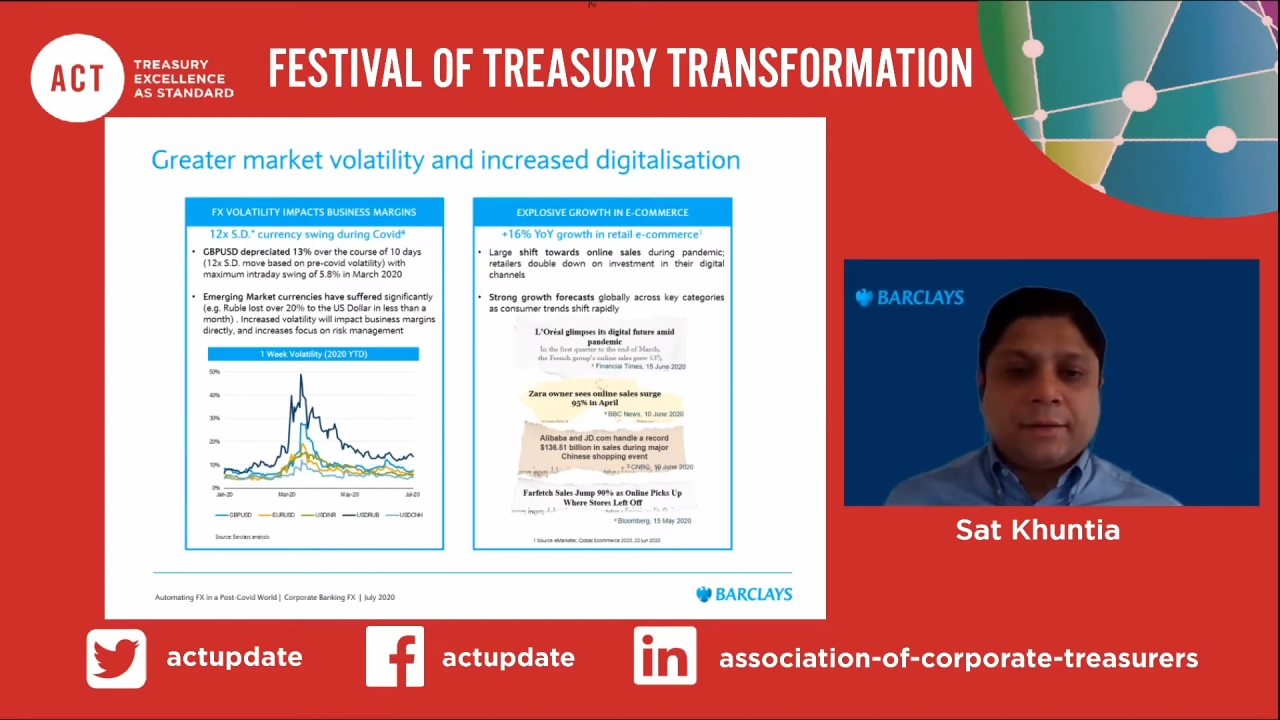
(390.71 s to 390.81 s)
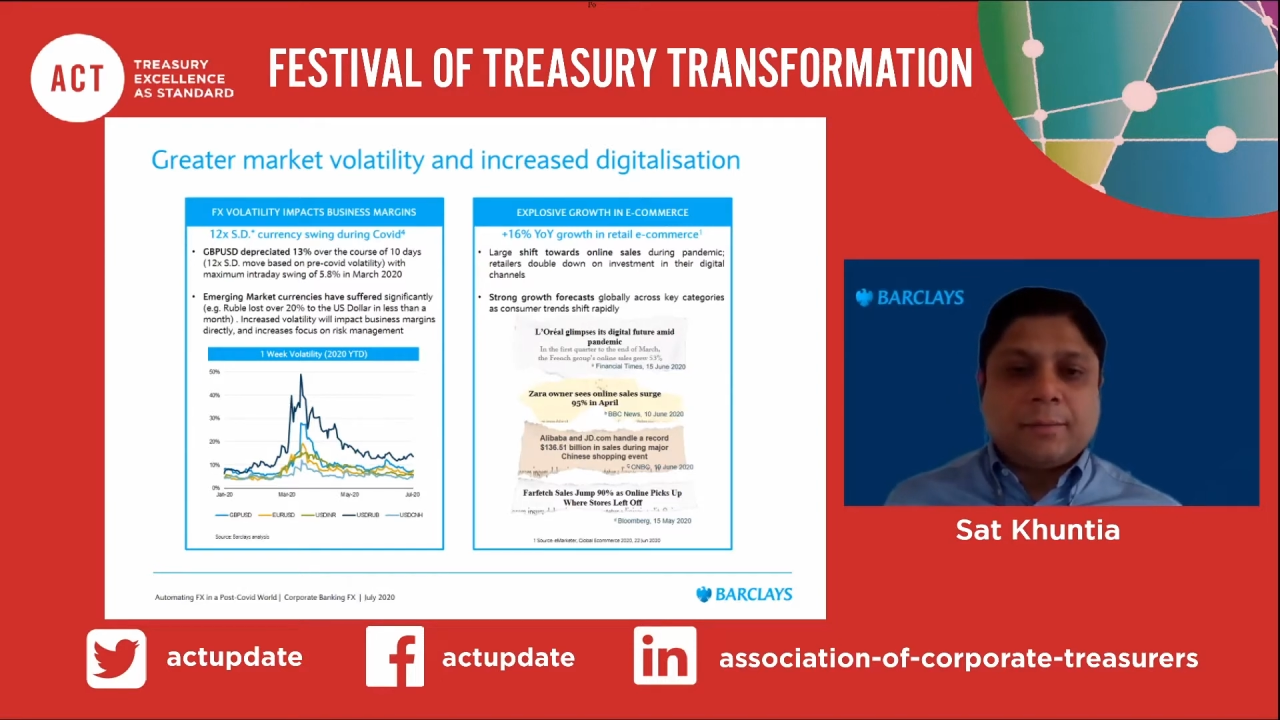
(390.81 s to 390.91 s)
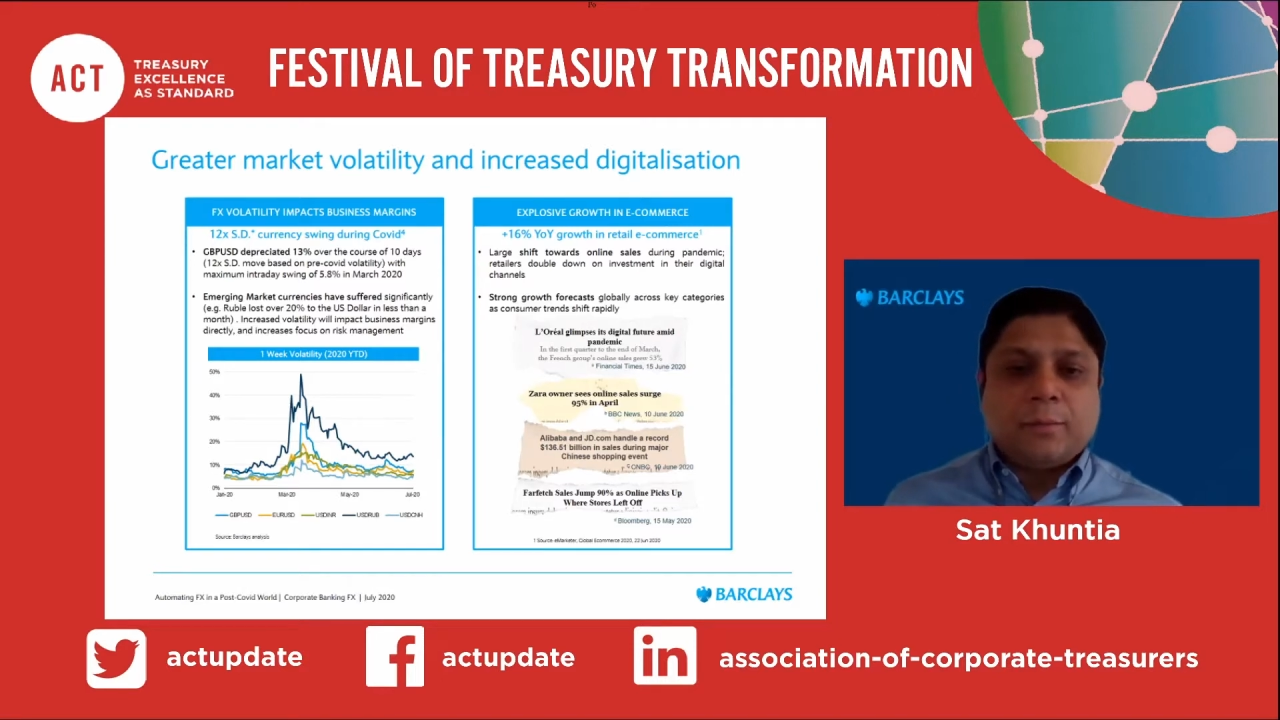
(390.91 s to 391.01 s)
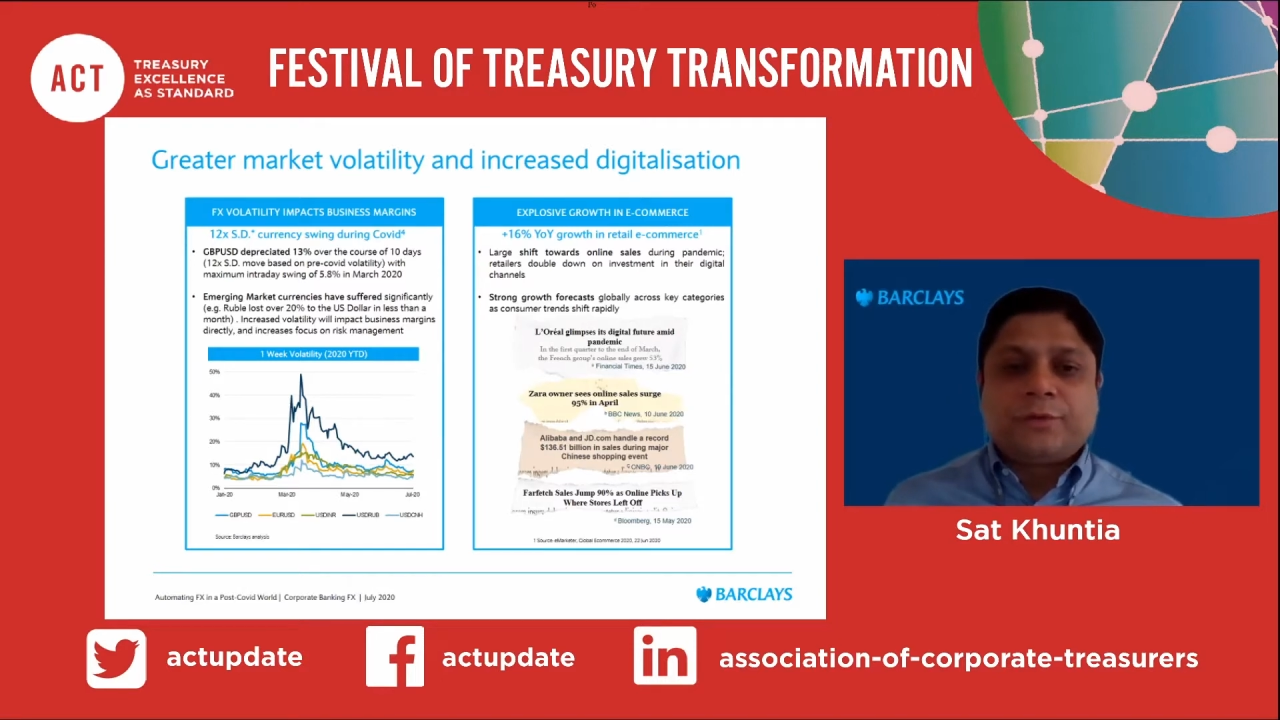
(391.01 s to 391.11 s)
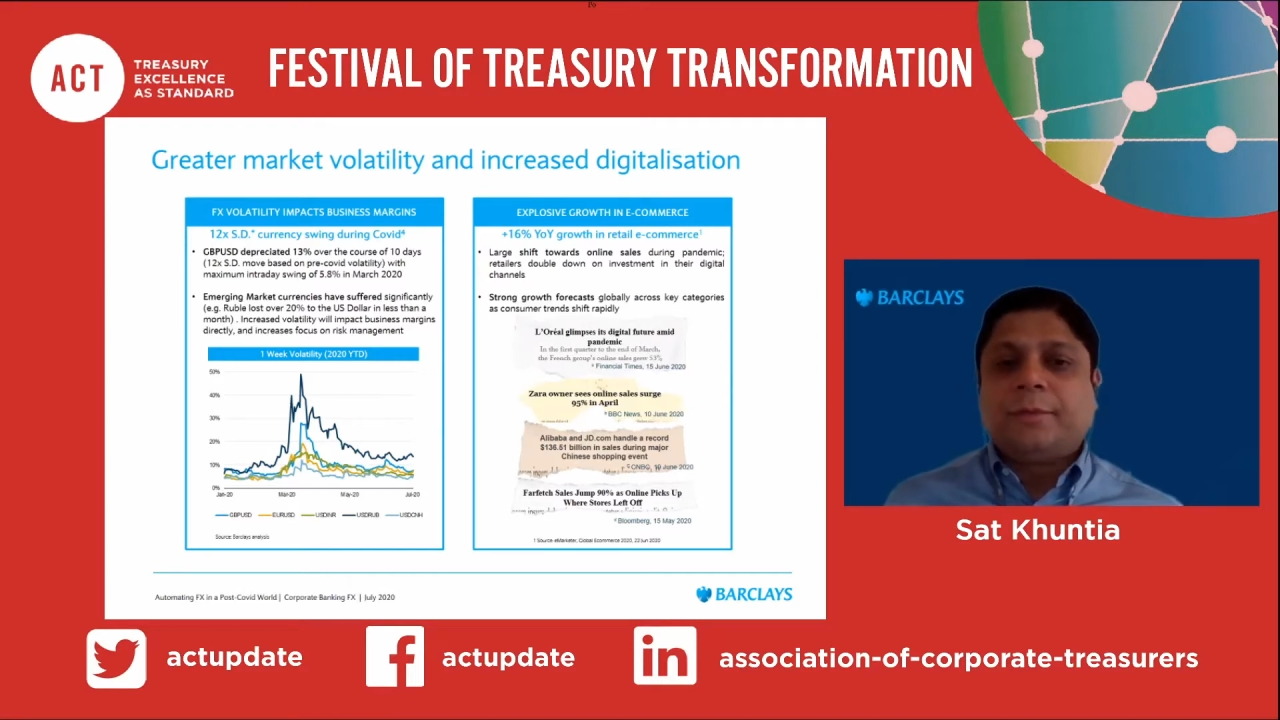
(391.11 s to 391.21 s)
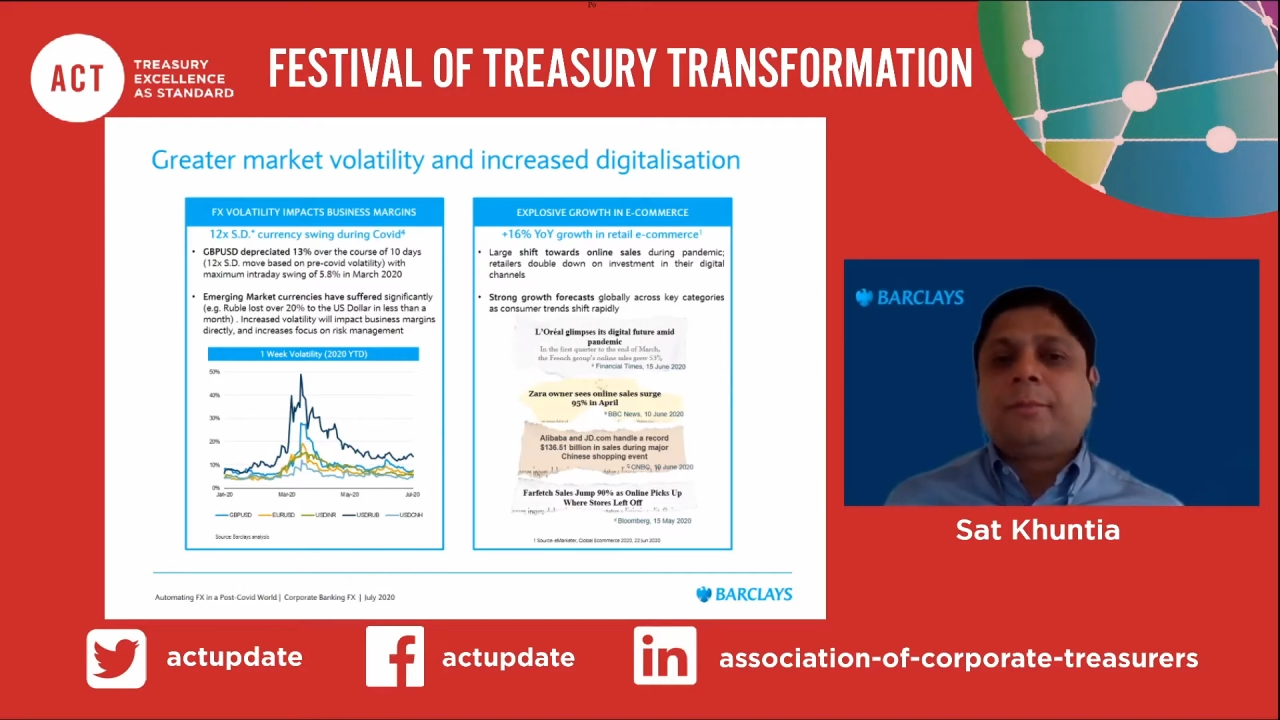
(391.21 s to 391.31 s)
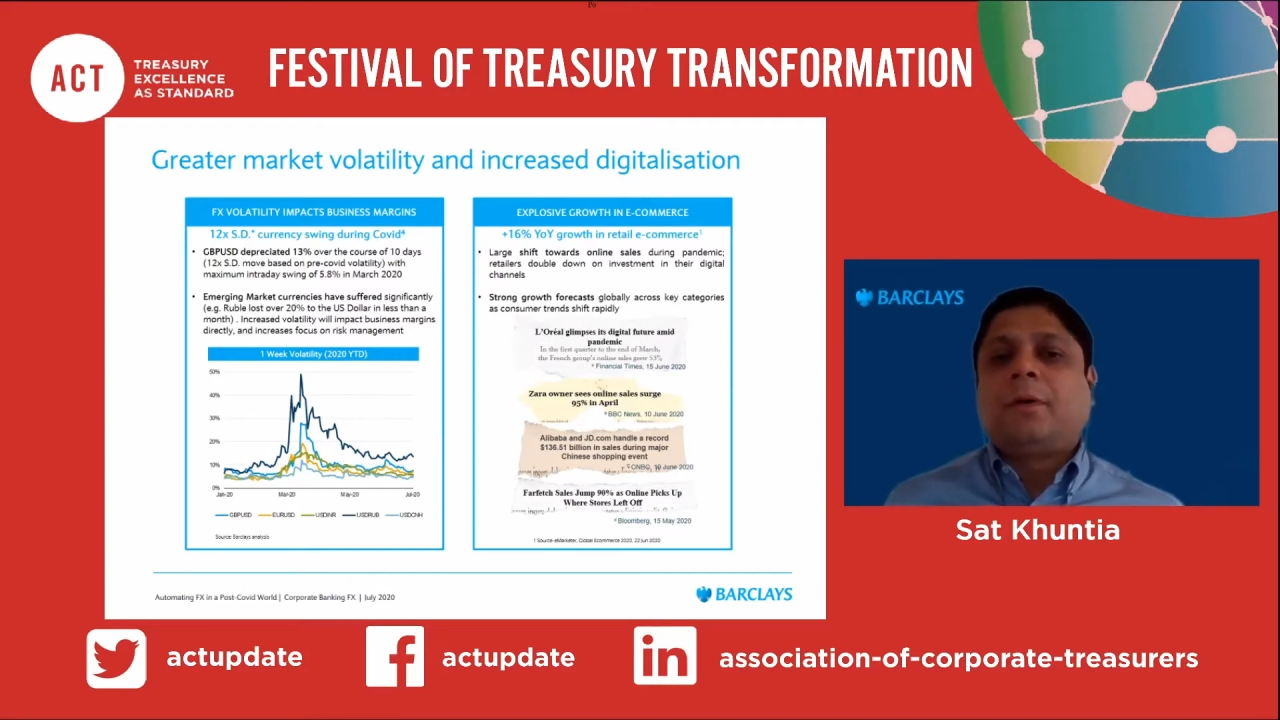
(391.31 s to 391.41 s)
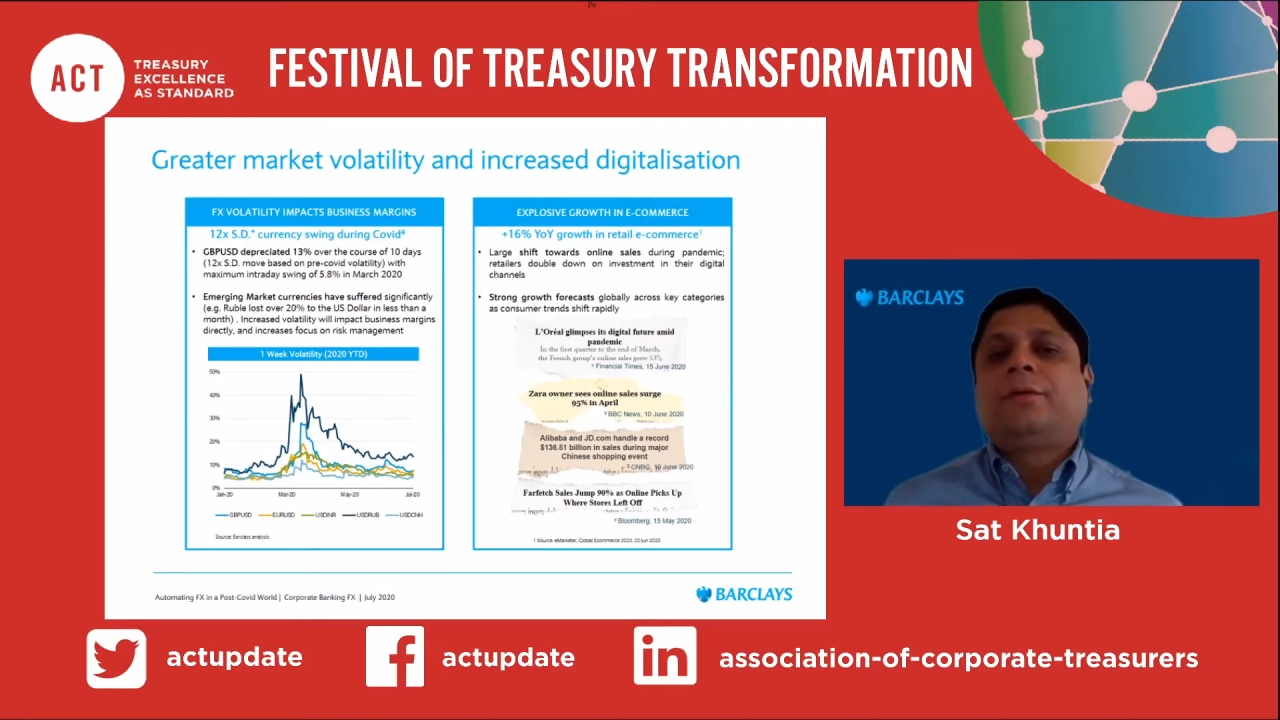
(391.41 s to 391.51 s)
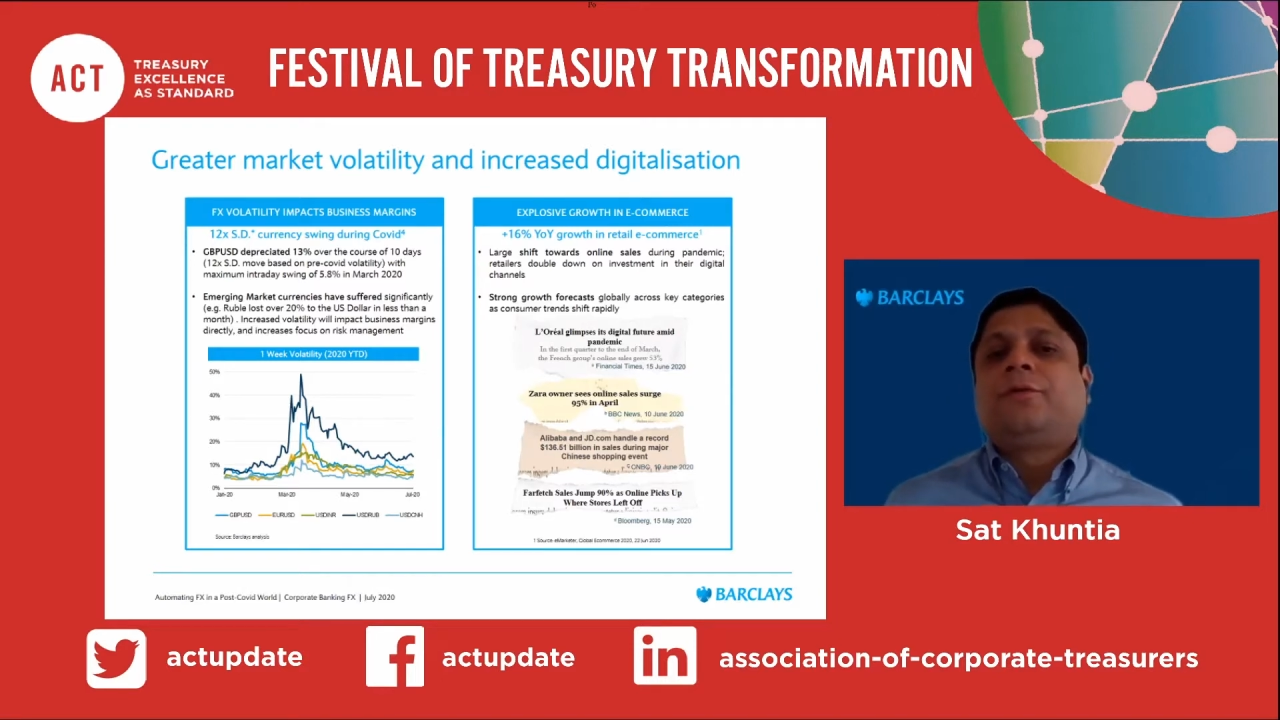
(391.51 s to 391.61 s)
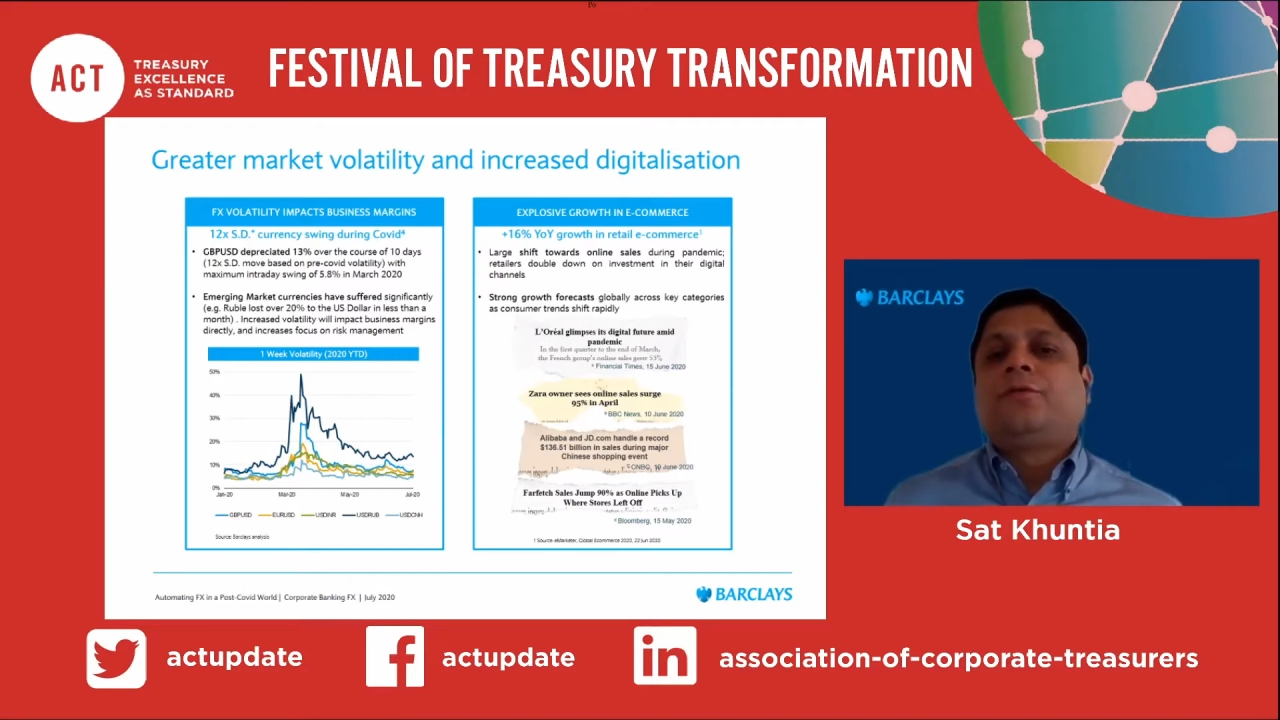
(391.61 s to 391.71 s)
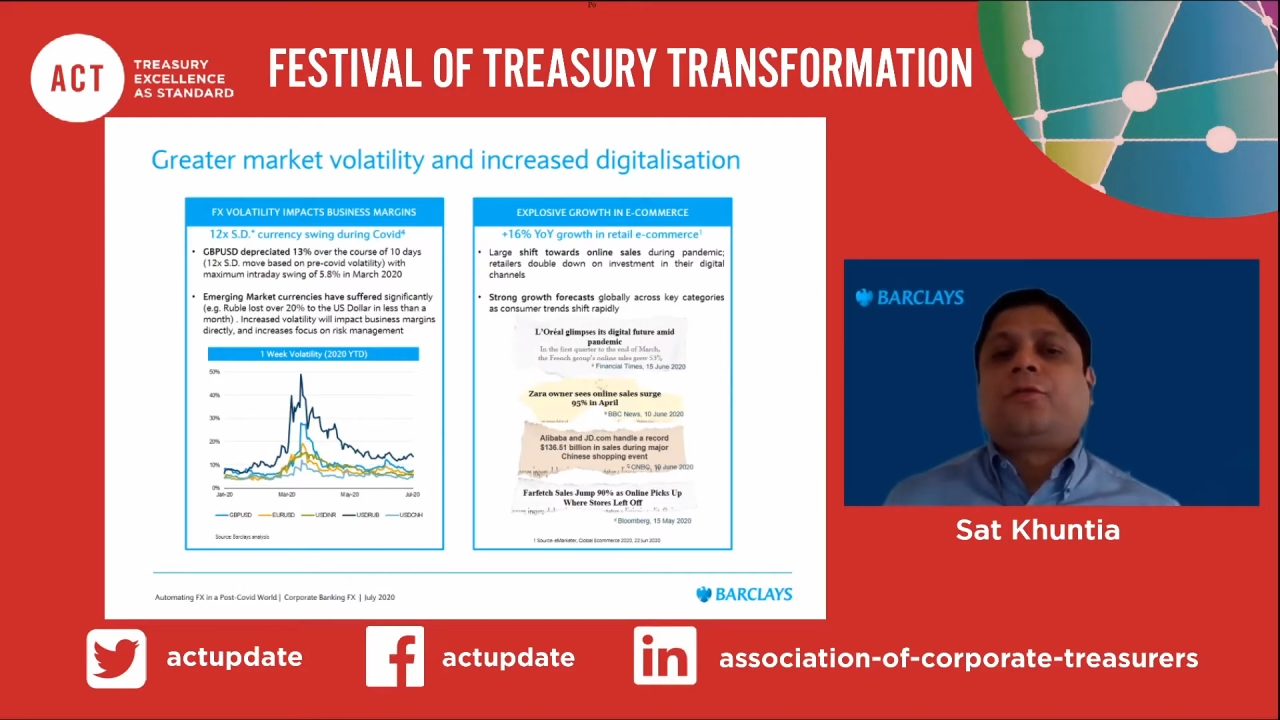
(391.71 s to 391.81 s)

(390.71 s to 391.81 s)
the most important